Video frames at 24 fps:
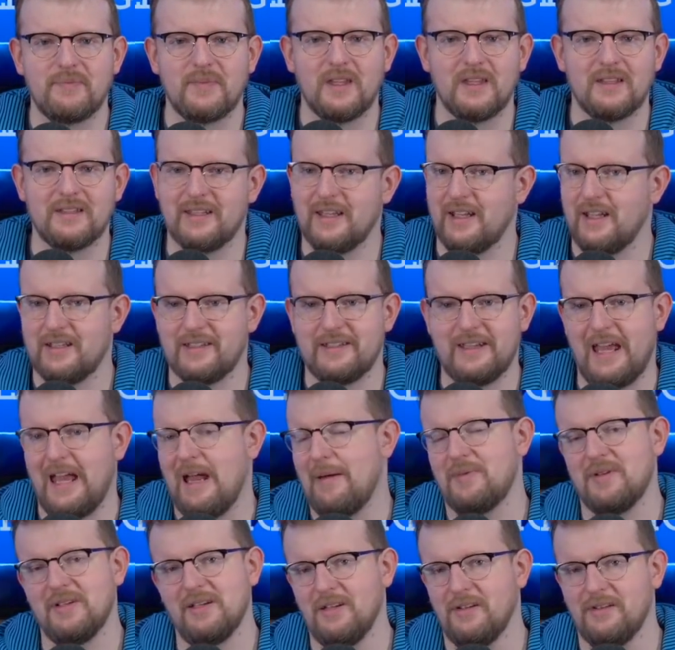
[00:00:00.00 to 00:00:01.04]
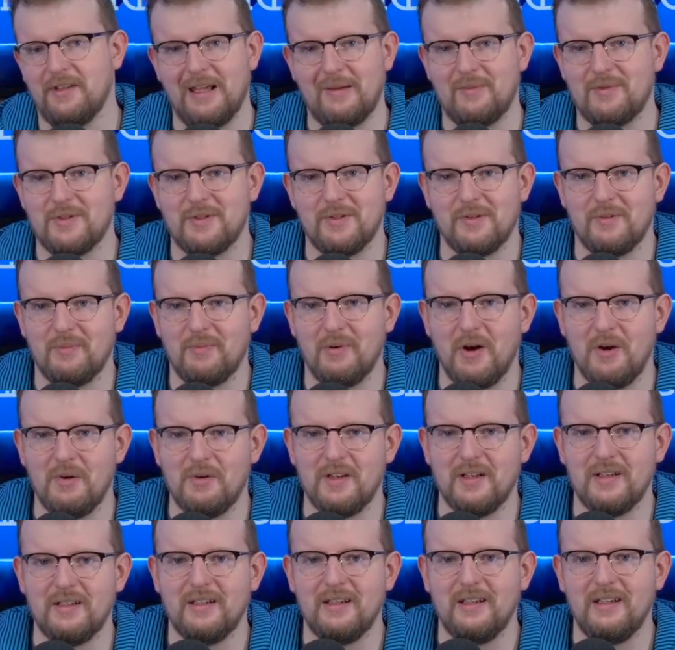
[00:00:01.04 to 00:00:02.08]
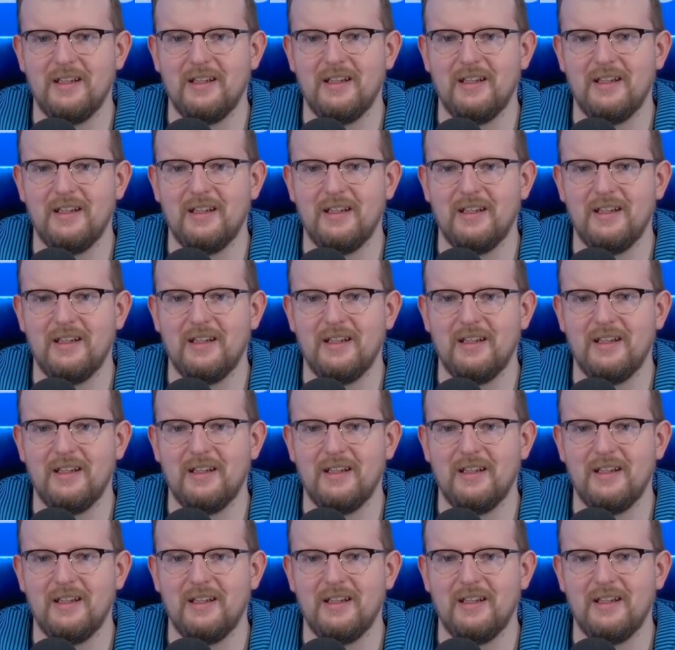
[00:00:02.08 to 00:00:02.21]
It's like a tap to deal damage to an opponent.